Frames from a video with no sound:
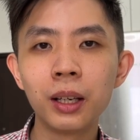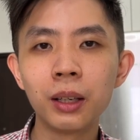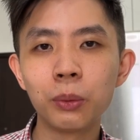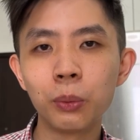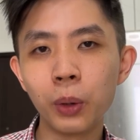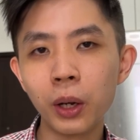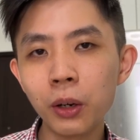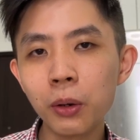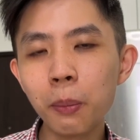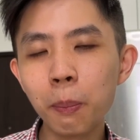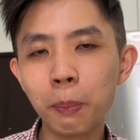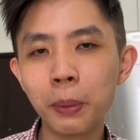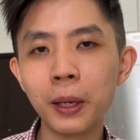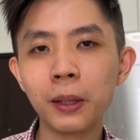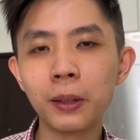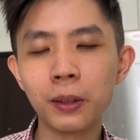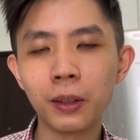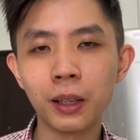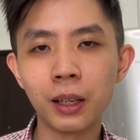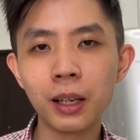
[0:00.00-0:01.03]
will
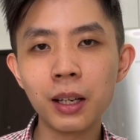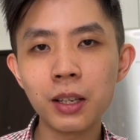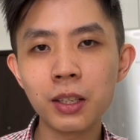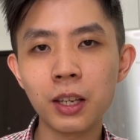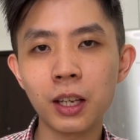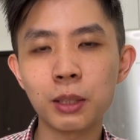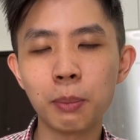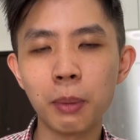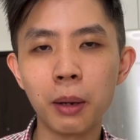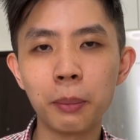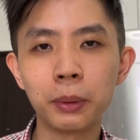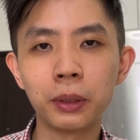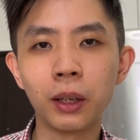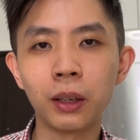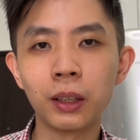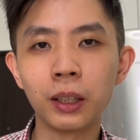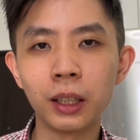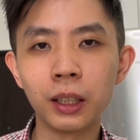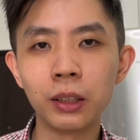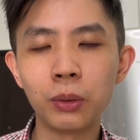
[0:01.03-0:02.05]
beat the 6 mile per
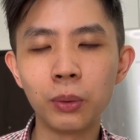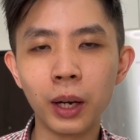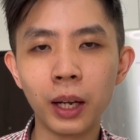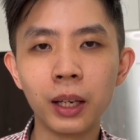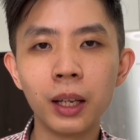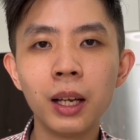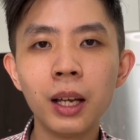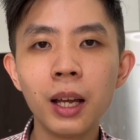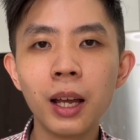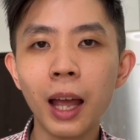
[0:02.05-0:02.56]
dollar earn rate.